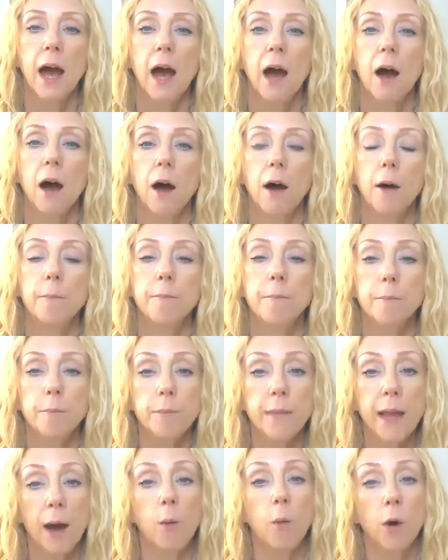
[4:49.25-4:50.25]

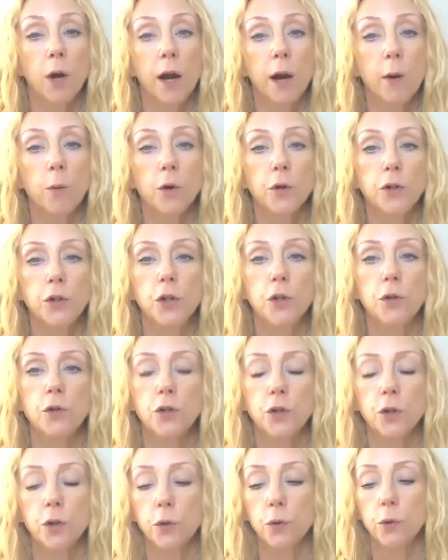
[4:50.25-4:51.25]
Now what I want you
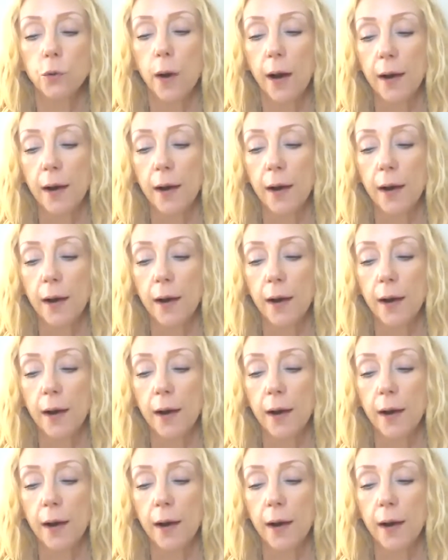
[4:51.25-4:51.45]
to